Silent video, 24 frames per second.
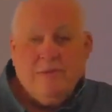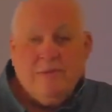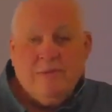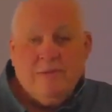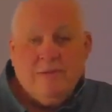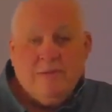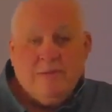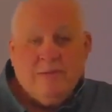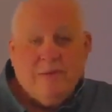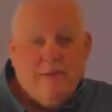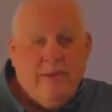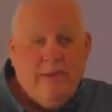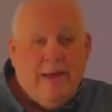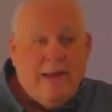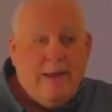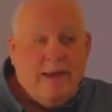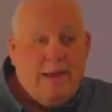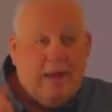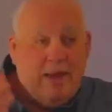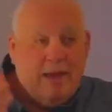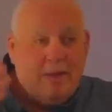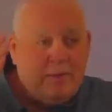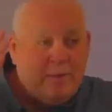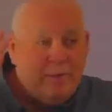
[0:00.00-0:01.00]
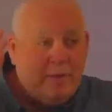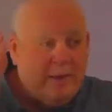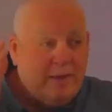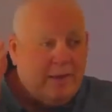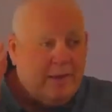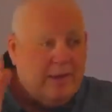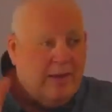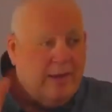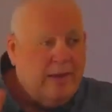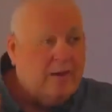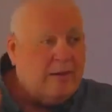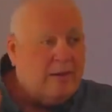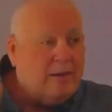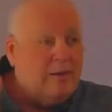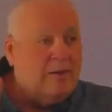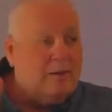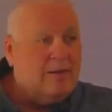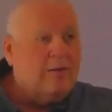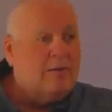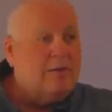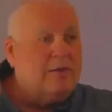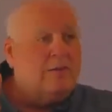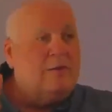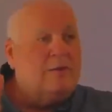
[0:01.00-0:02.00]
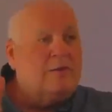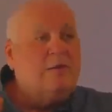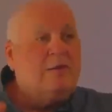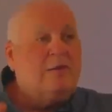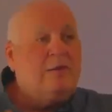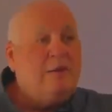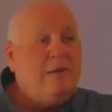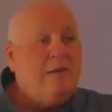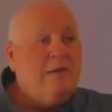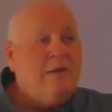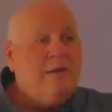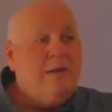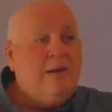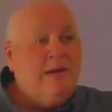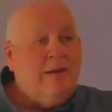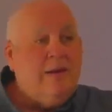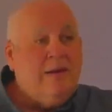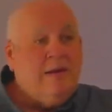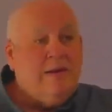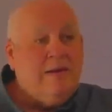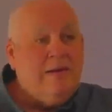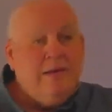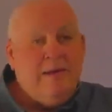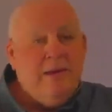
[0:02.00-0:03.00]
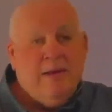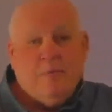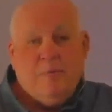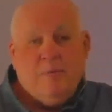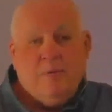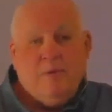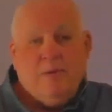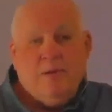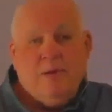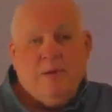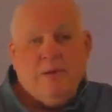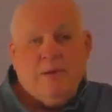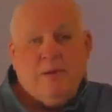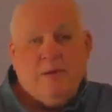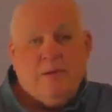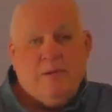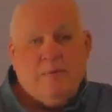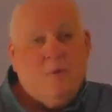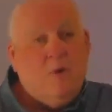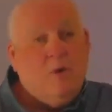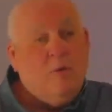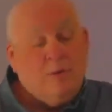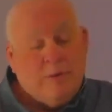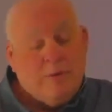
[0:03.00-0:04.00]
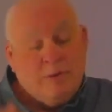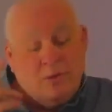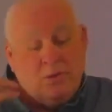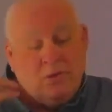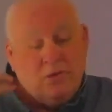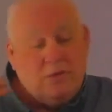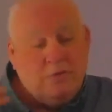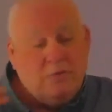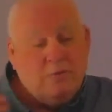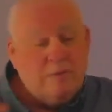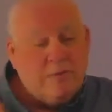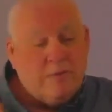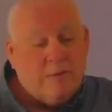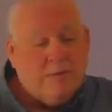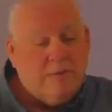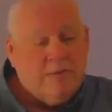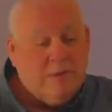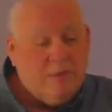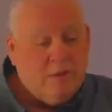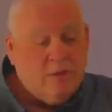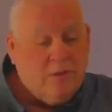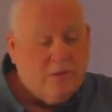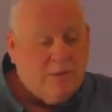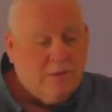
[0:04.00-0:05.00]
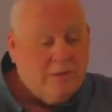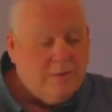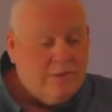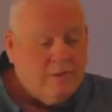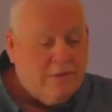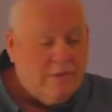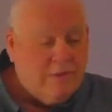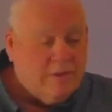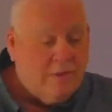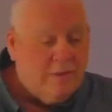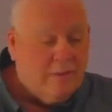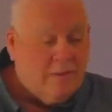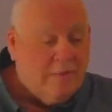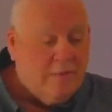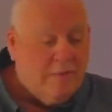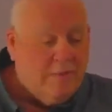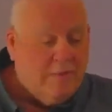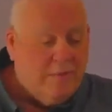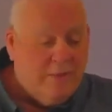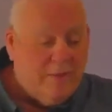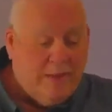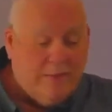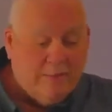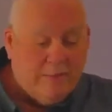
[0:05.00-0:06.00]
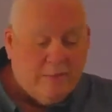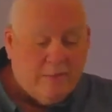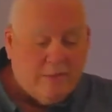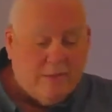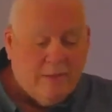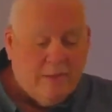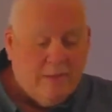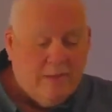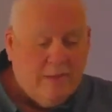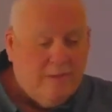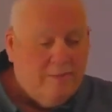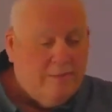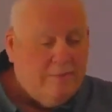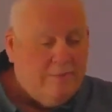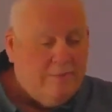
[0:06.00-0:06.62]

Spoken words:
So that happened to hit her at that particular moment. And she was a Christian, so that was good.